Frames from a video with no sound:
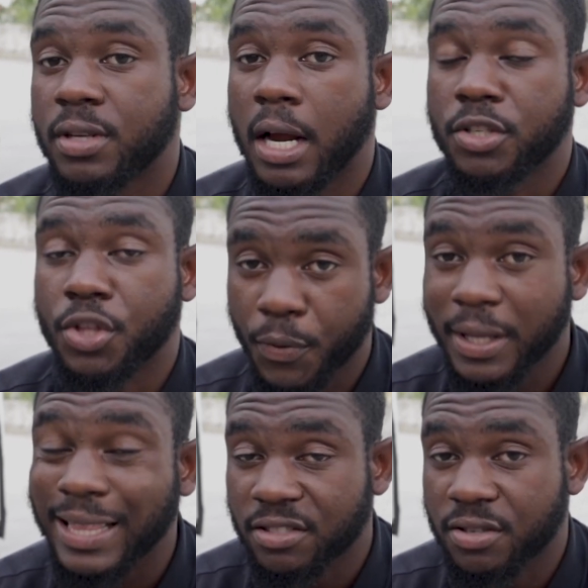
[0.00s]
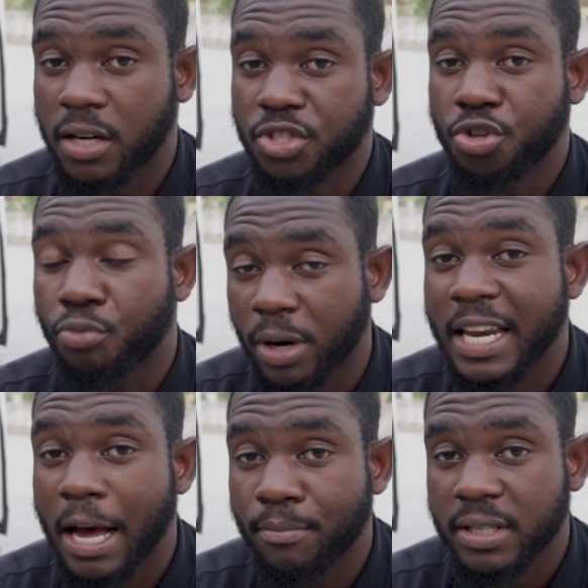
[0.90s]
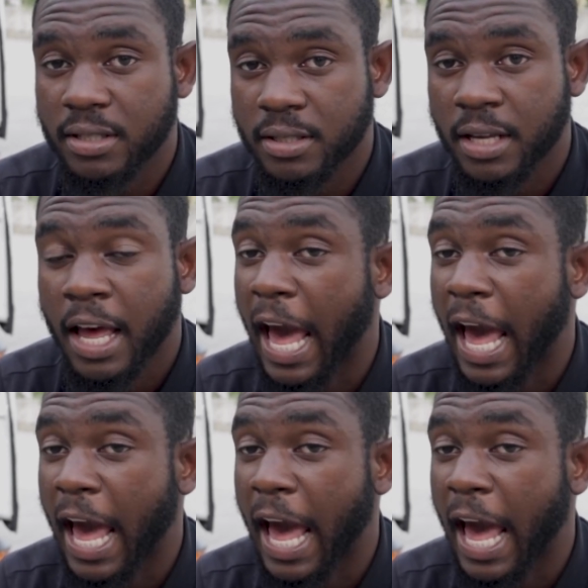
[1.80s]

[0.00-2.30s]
$3,000 to run that business,